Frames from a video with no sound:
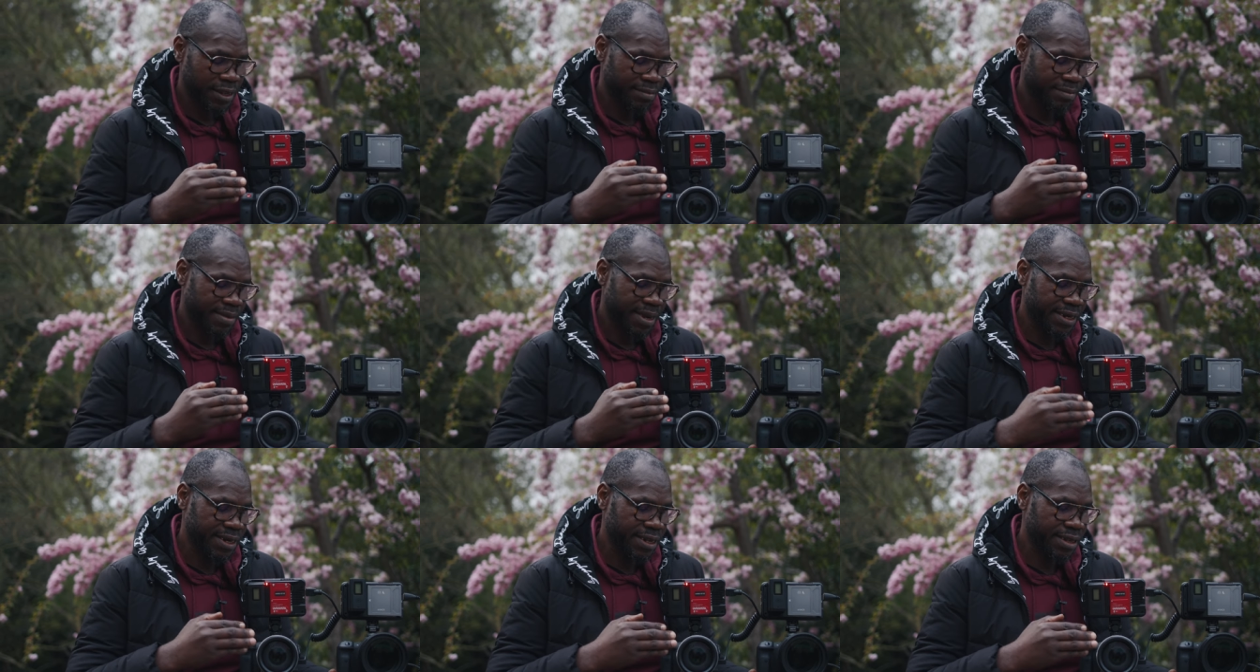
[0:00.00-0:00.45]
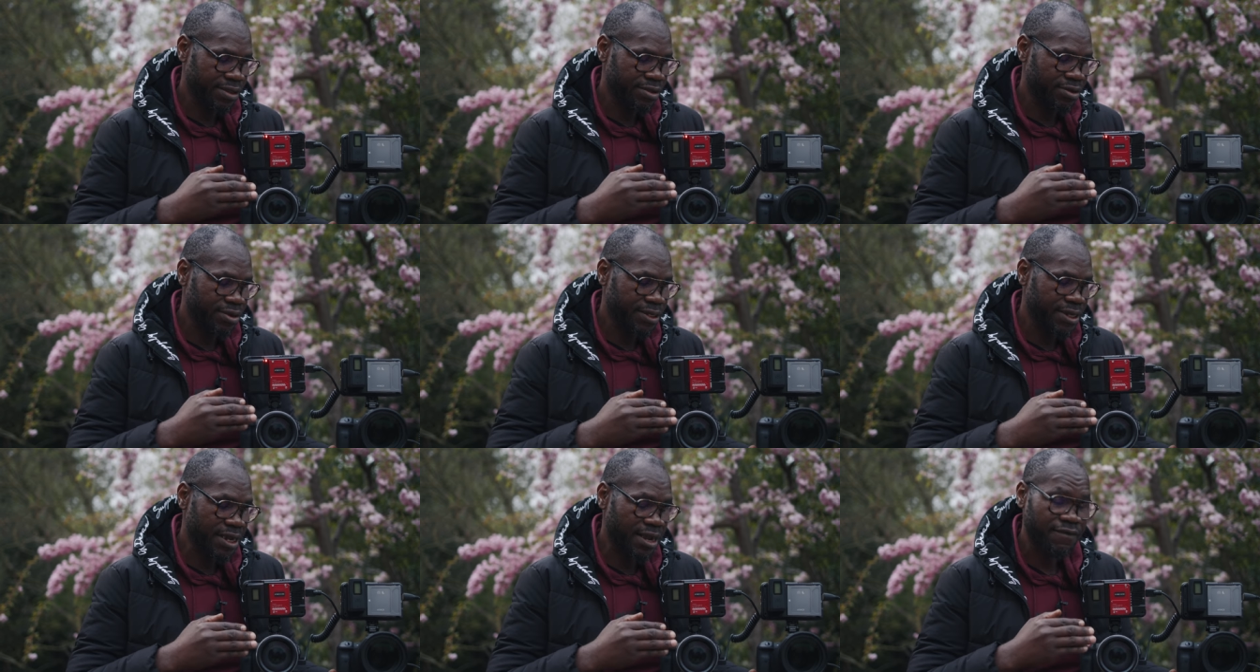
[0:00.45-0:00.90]
But the
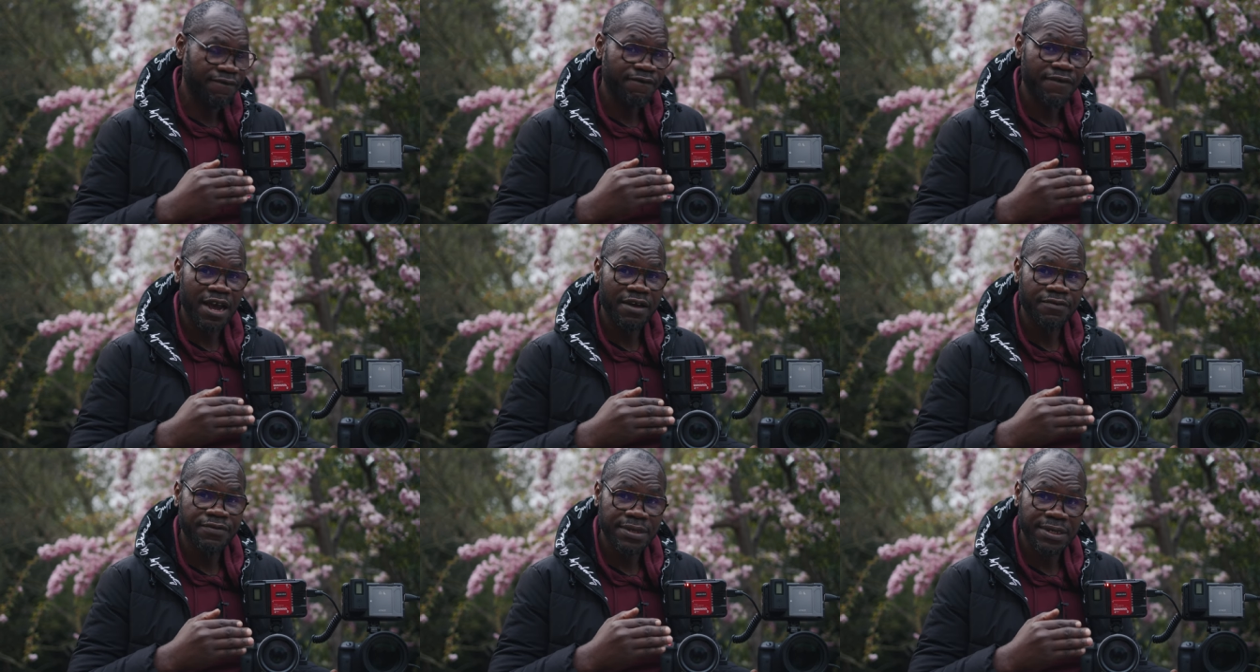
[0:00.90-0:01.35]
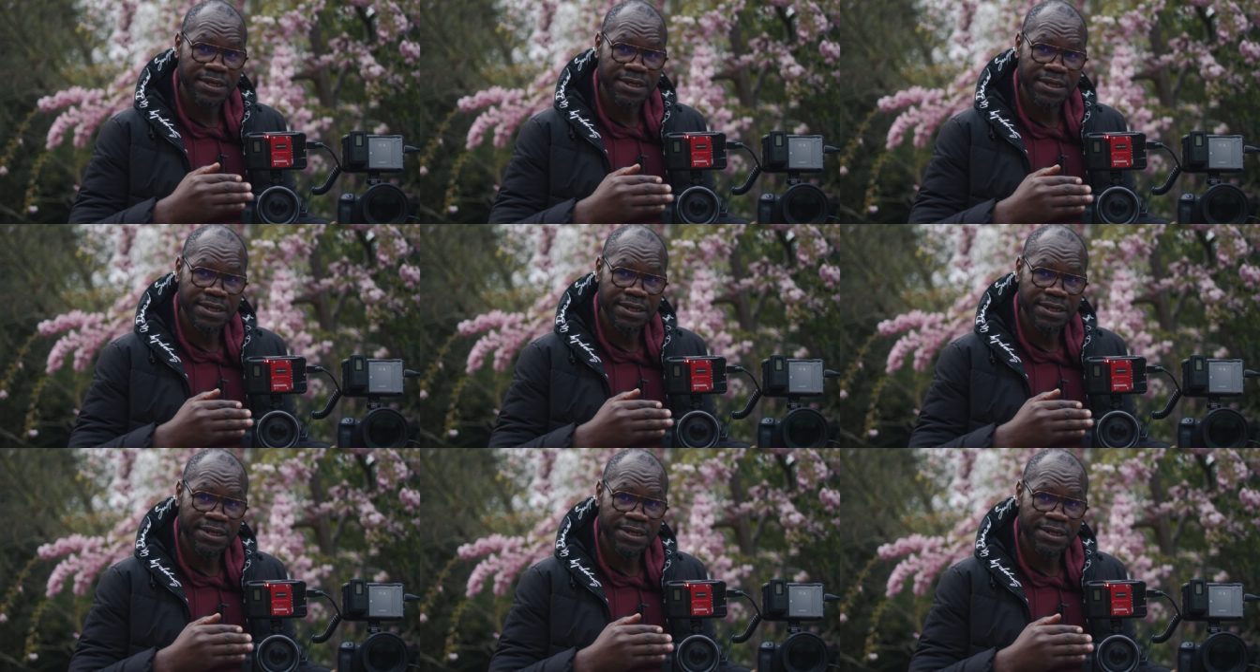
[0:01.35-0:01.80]
EOS
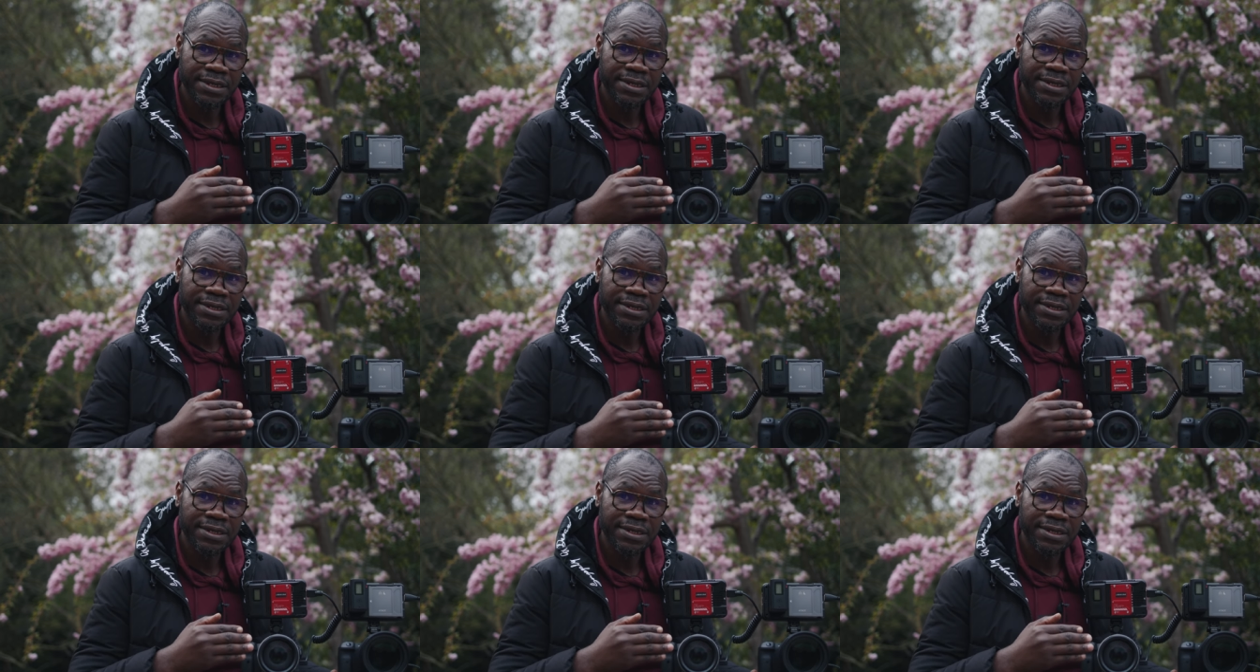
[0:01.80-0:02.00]
R5C,